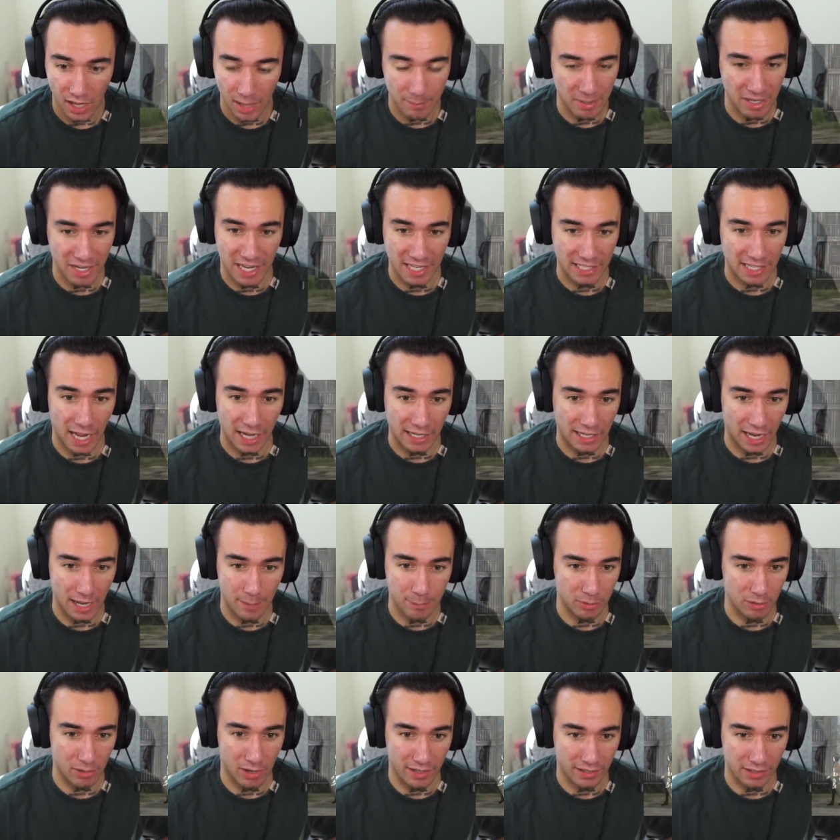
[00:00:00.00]
I bet I got
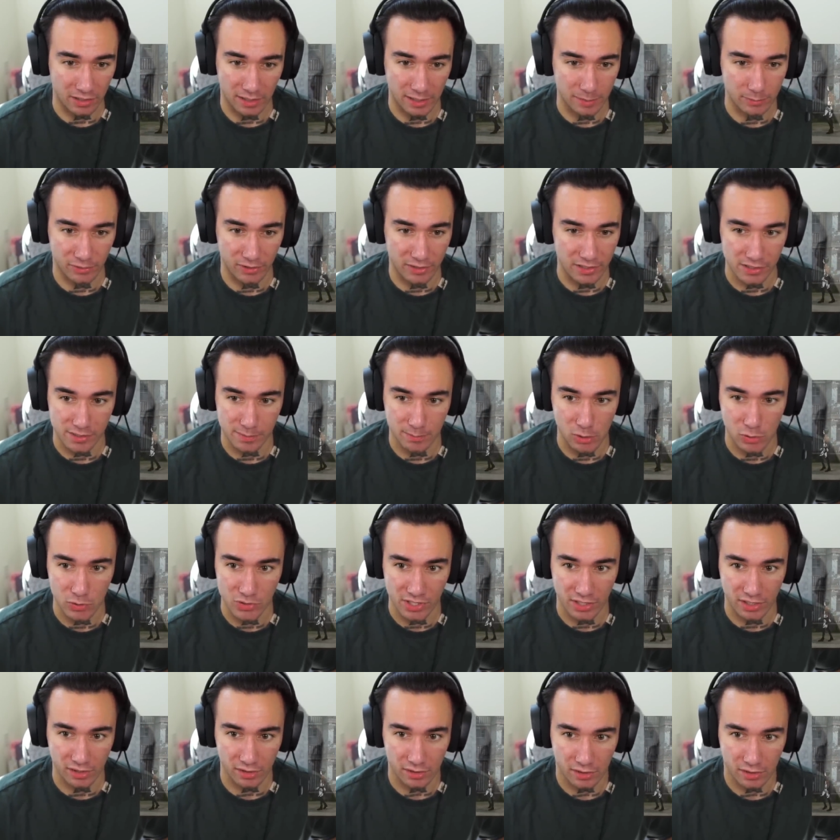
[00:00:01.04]
copyright claim for this music.